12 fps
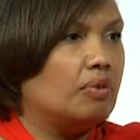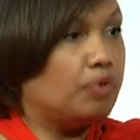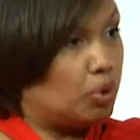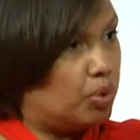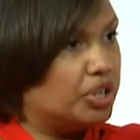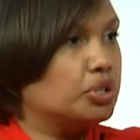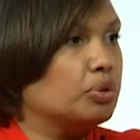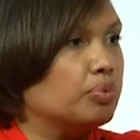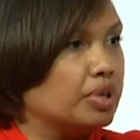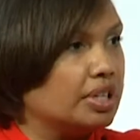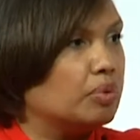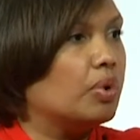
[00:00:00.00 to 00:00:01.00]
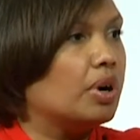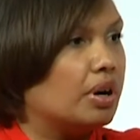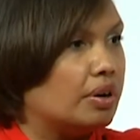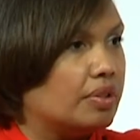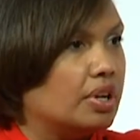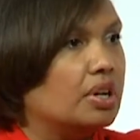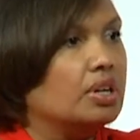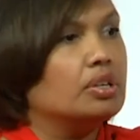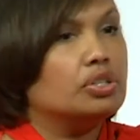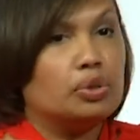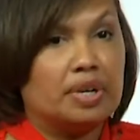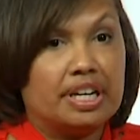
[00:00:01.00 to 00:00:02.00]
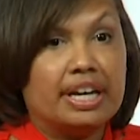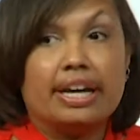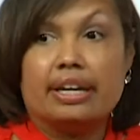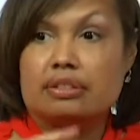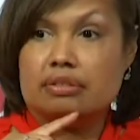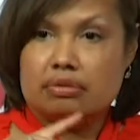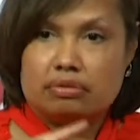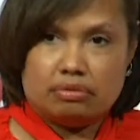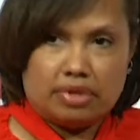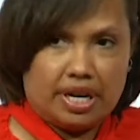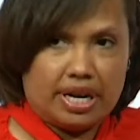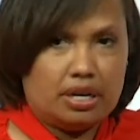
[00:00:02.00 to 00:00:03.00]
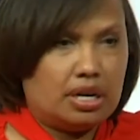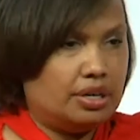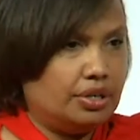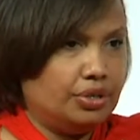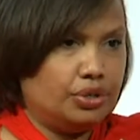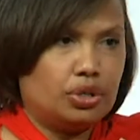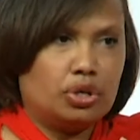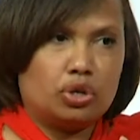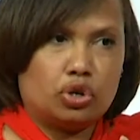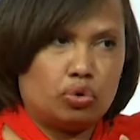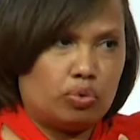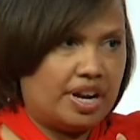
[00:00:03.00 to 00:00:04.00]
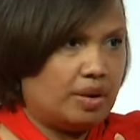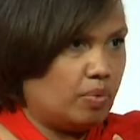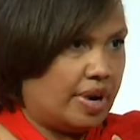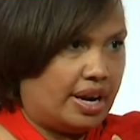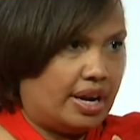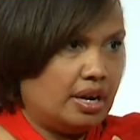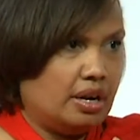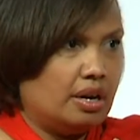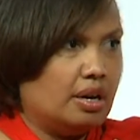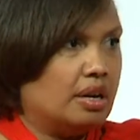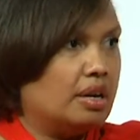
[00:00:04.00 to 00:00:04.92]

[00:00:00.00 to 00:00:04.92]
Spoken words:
for what you're really worth. So again, headhunters, great way.